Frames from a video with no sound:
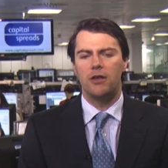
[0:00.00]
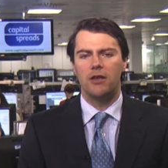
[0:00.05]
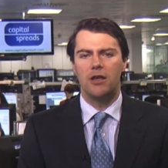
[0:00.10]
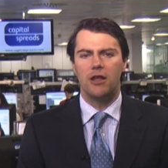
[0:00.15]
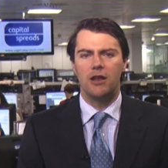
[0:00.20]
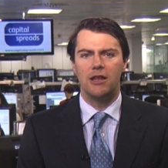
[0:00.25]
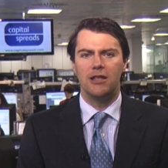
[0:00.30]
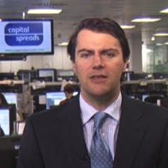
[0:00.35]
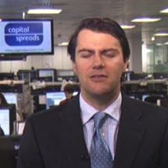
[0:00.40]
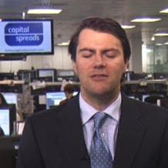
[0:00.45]

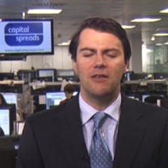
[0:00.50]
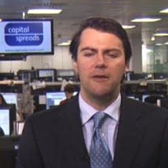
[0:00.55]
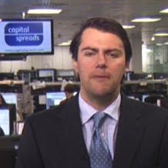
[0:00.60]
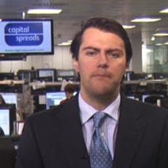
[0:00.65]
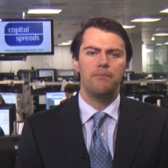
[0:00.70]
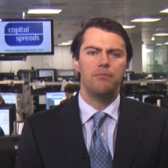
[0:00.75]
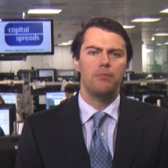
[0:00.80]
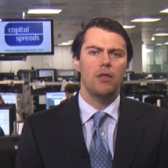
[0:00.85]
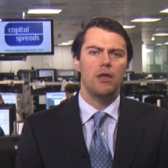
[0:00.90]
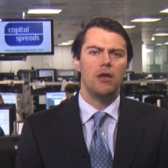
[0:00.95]
at least
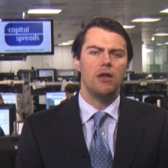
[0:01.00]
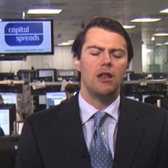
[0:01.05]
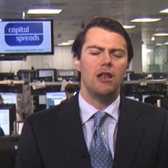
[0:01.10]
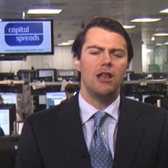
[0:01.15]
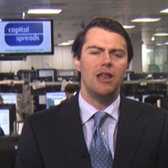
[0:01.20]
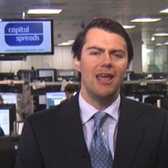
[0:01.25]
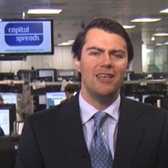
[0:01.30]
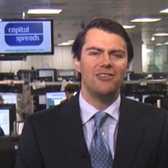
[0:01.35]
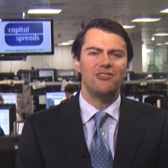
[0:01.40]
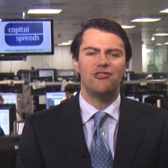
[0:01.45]

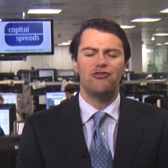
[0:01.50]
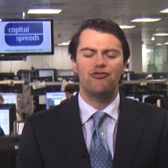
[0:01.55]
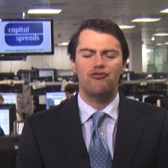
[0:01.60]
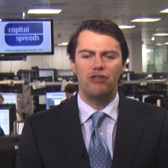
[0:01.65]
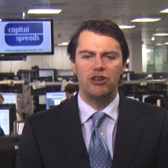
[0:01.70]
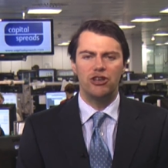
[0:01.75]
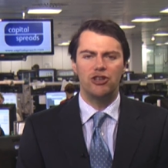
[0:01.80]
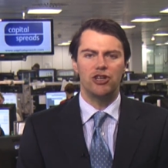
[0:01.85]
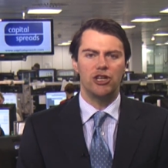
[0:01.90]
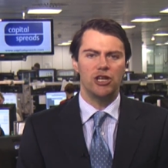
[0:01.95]
less
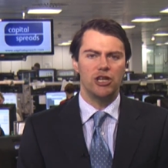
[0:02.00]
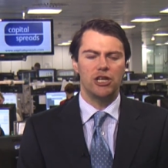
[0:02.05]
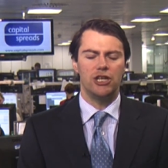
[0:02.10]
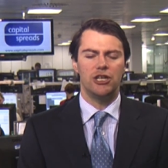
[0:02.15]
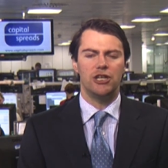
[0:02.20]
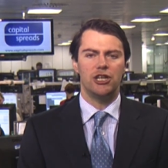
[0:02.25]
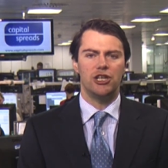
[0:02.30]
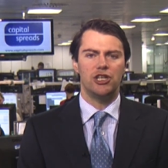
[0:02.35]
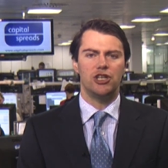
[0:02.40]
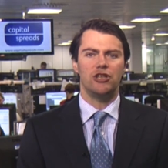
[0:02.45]
stringent
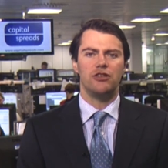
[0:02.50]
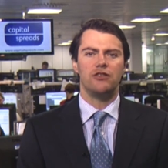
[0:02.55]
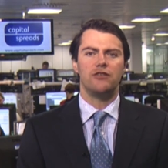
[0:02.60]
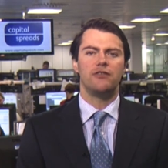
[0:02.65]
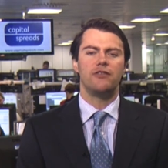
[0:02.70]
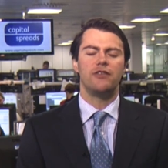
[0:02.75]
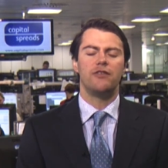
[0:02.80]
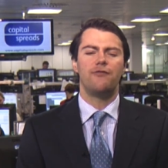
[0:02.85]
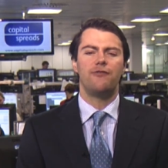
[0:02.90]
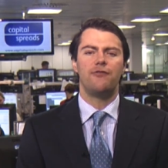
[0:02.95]

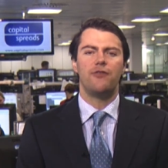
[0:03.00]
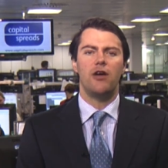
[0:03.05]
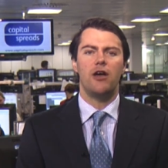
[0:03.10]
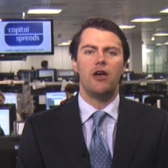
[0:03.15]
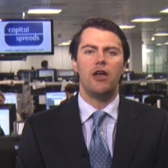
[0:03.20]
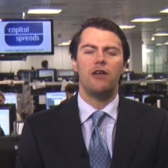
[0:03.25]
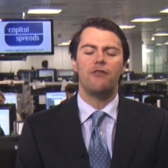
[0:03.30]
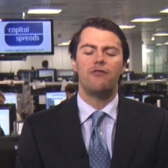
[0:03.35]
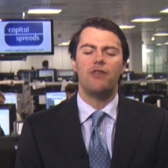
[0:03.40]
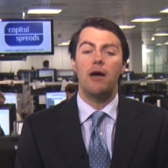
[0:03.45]
conditions if
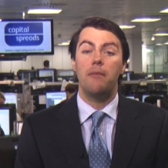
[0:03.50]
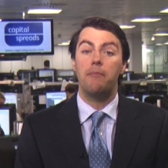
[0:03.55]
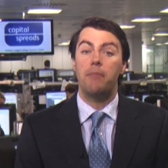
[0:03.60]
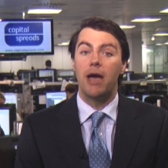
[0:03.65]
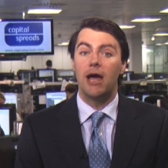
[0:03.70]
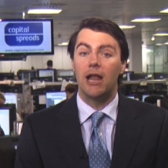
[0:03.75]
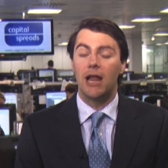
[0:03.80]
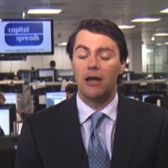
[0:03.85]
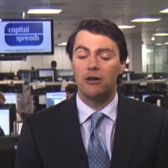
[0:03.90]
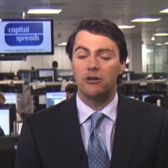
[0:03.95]
that
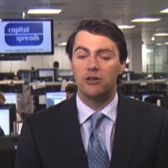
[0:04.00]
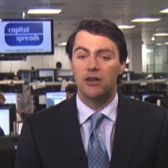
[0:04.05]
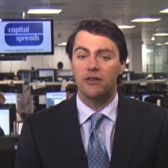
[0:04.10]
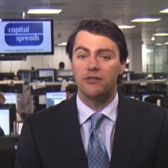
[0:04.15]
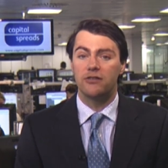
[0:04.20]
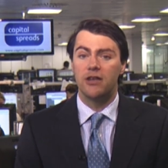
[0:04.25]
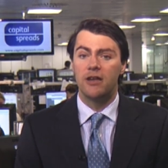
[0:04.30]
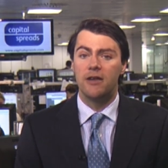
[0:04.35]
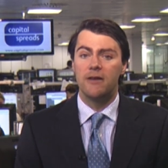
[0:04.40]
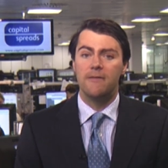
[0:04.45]
bailout
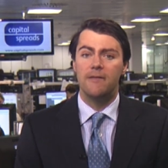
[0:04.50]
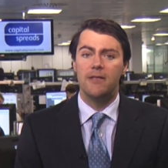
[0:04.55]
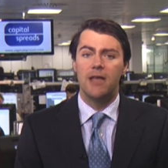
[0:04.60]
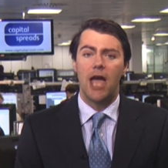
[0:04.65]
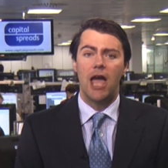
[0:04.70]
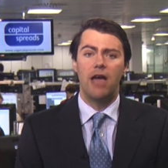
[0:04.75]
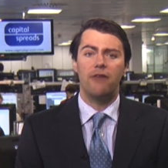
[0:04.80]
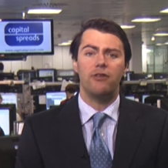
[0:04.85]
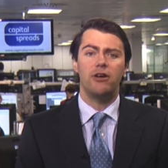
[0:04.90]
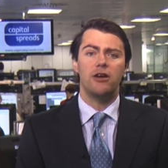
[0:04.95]
does
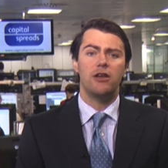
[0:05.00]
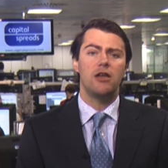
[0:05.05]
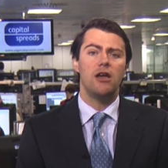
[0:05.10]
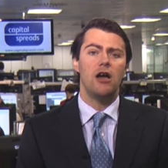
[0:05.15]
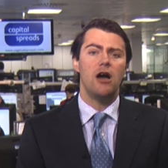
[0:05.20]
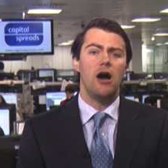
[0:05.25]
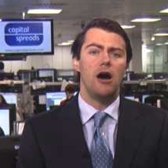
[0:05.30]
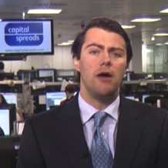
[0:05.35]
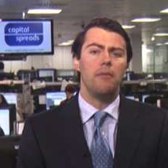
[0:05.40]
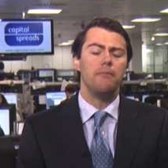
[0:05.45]
ever
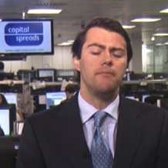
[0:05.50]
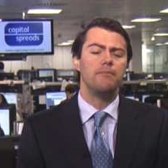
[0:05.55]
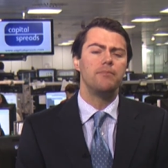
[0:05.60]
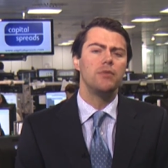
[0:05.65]
come.